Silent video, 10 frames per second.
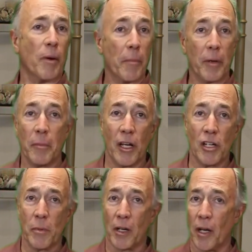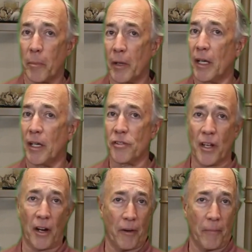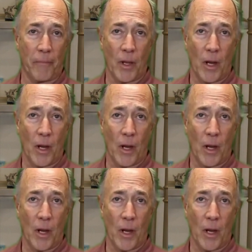property management company, etc.